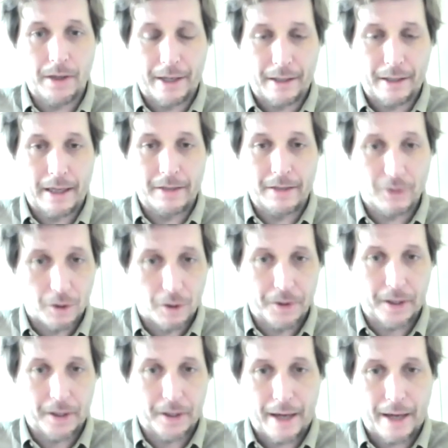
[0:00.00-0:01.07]
And that's not
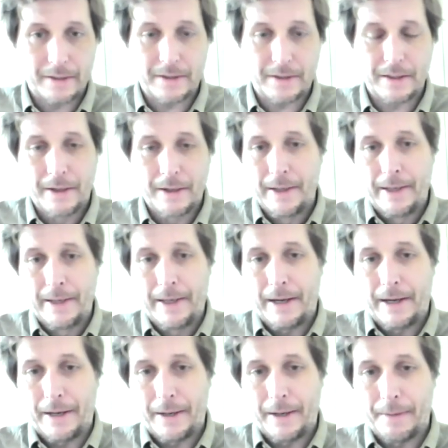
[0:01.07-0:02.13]
the case
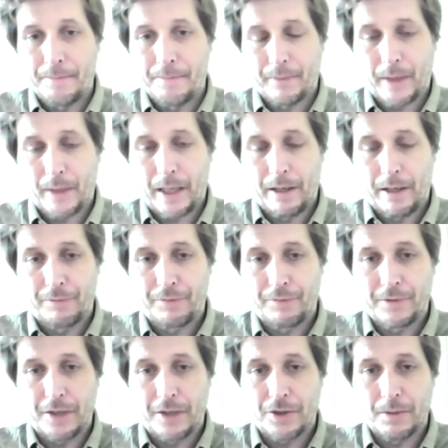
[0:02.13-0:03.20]
if
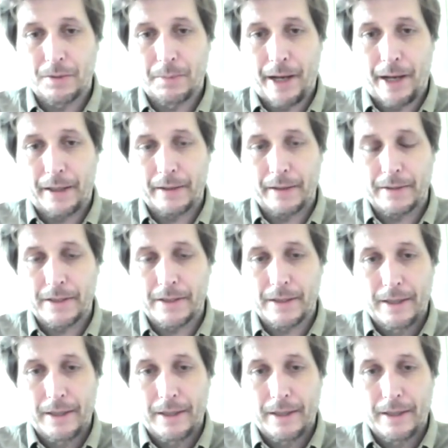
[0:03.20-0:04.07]
central banks